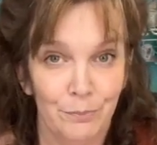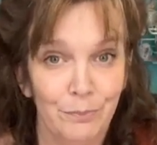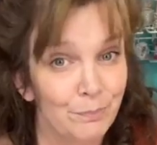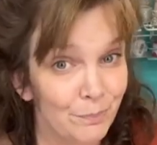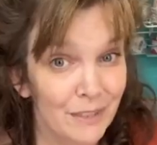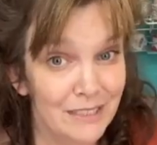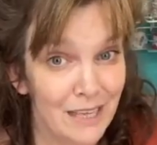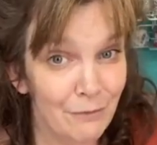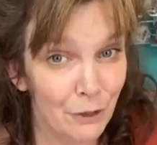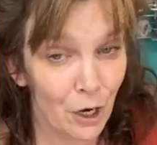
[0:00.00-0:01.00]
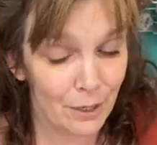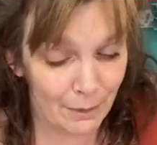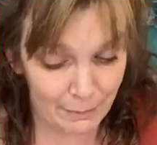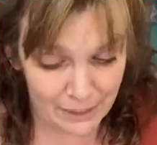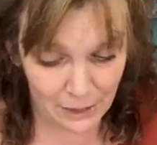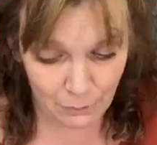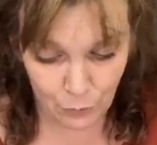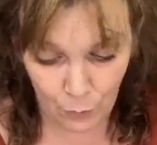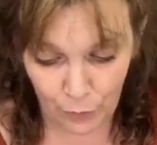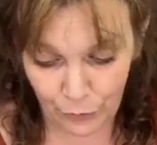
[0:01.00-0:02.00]
Because I forgot about my
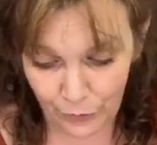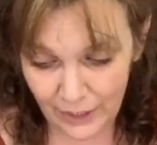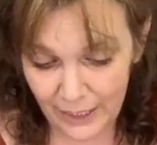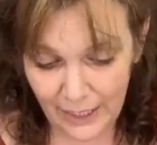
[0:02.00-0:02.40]
Temu order.